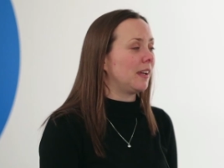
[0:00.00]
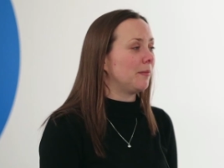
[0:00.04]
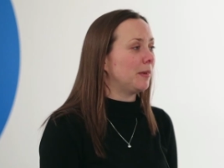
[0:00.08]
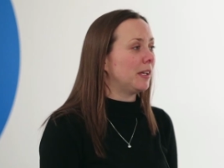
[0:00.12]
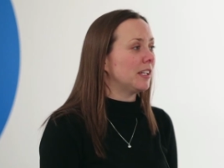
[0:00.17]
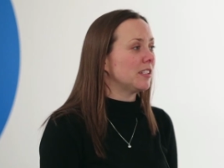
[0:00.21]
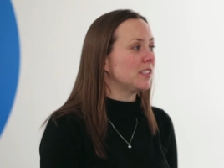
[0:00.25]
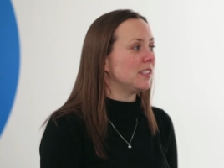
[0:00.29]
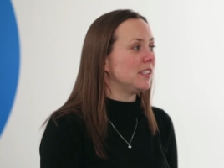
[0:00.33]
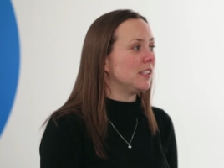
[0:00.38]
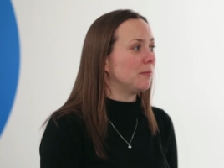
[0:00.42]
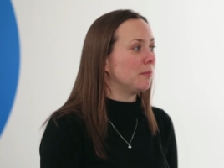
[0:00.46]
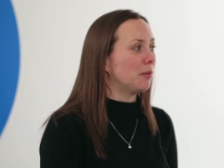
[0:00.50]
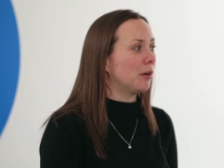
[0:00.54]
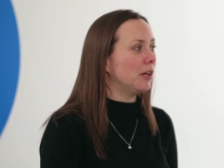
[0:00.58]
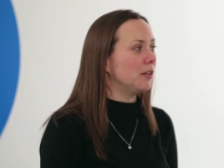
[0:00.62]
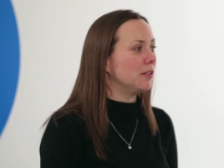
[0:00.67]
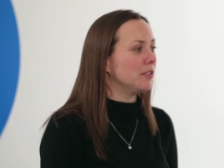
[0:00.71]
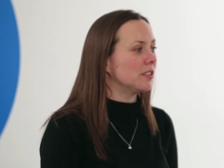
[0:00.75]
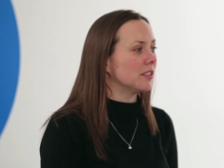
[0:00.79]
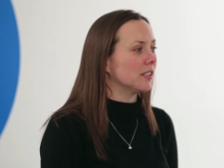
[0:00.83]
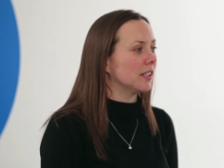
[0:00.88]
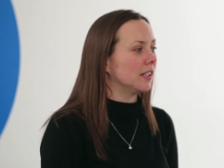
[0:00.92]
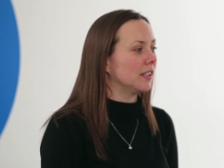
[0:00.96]
I'm actually
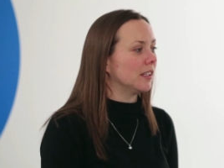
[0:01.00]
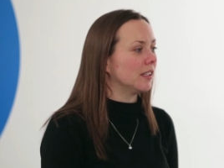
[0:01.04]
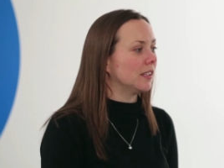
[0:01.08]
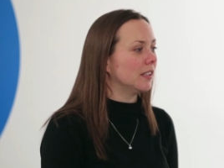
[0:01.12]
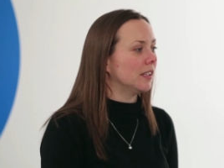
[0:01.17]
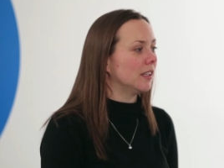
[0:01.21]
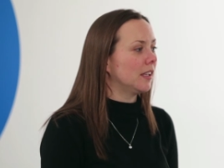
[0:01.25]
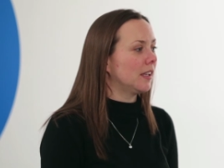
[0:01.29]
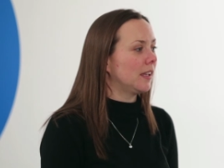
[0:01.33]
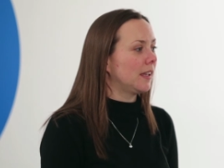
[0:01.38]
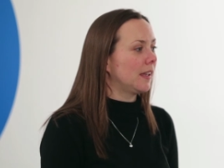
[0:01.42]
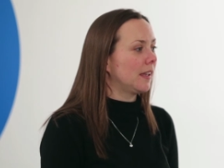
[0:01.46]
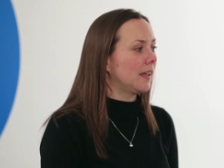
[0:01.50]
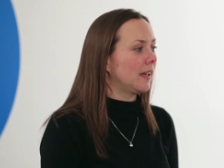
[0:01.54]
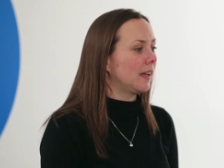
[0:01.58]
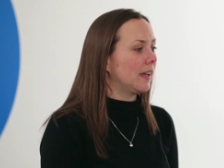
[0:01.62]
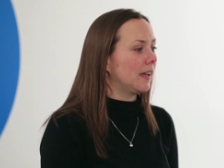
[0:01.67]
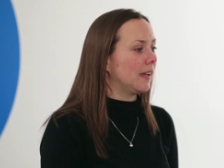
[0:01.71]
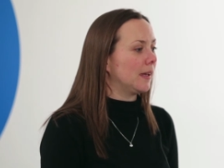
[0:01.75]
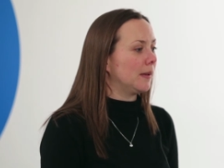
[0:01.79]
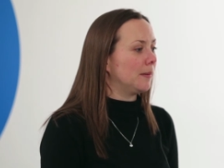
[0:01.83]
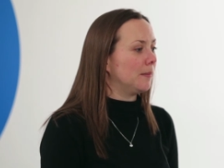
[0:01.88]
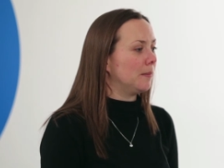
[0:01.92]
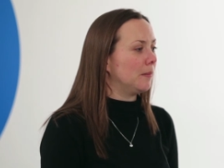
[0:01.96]
approaching
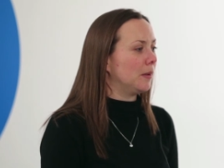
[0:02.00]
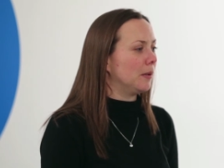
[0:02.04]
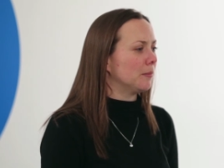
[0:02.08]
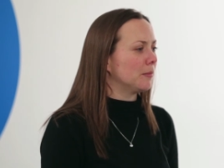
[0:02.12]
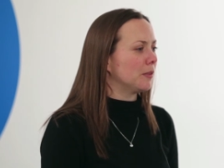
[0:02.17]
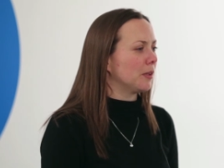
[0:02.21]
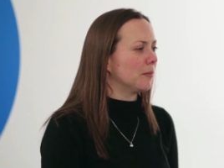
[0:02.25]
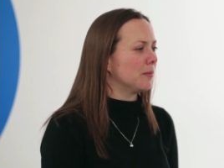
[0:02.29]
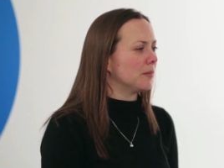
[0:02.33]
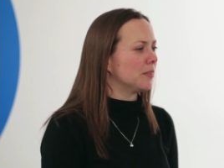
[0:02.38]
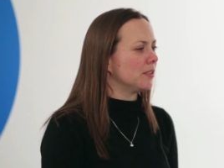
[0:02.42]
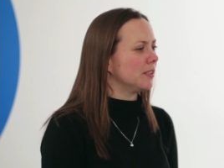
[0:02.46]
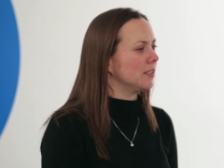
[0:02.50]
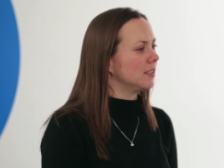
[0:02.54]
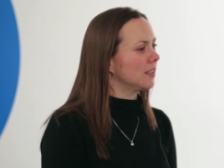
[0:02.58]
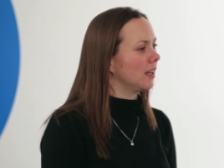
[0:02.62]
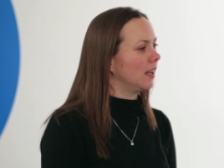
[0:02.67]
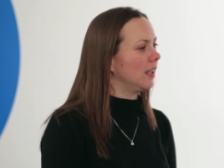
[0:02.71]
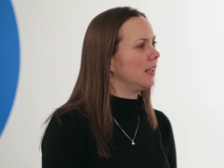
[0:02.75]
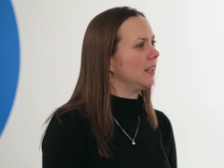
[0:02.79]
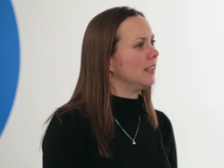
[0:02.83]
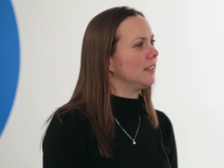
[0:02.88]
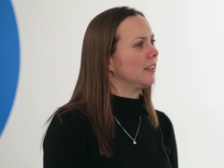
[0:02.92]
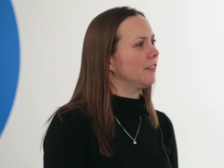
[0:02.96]
optometry
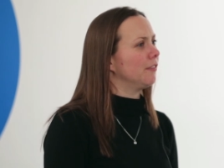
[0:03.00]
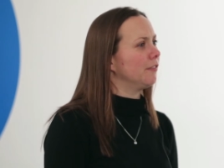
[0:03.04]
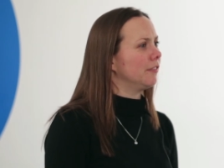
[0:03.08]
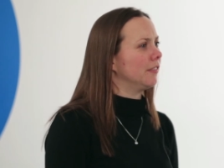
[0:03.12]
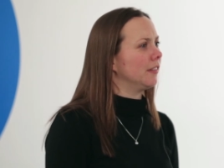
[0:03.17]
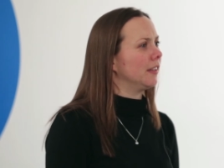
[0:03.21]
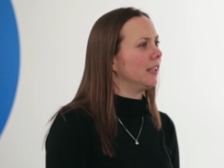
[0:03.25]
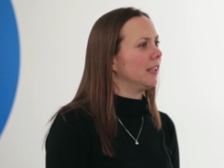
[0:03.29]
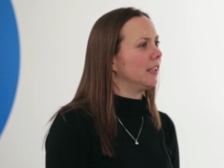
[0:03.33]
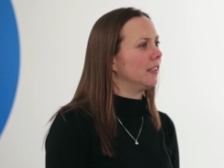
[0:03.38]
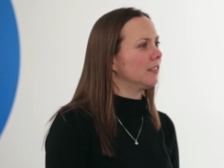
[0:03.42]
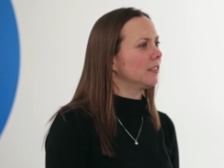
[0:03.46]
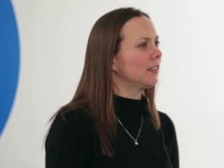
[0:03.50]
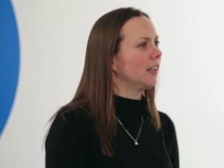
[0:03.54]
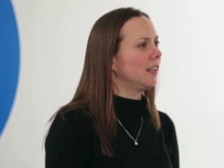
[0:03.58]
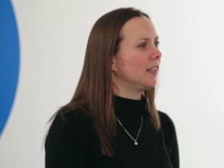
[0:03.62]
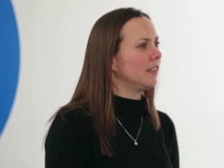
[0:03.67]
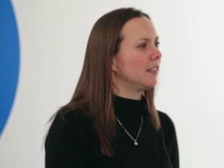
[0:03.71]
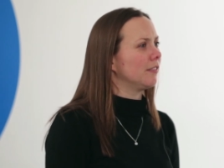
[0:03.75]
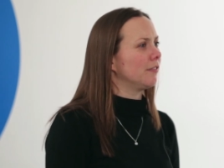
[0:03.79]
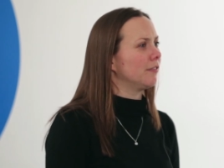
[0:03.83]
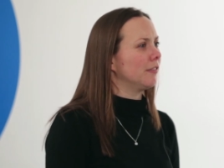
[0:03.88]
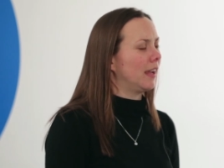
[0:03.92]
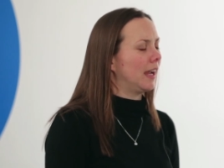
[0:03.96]
slightly differently, a
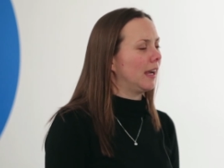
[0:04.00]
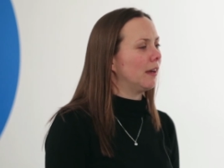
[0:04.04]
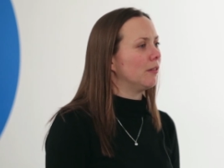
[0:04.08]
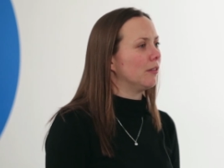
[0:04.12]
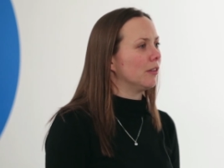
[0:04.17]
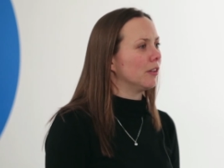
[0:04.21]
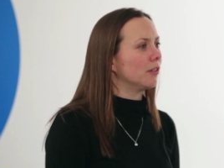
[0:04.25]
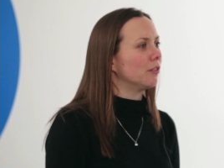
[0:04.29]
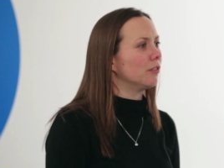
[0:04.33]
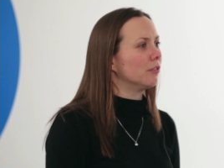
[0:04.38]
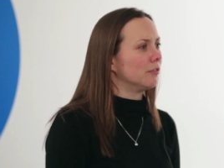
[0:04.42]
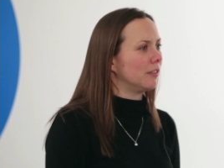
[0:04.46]
slightly different outlook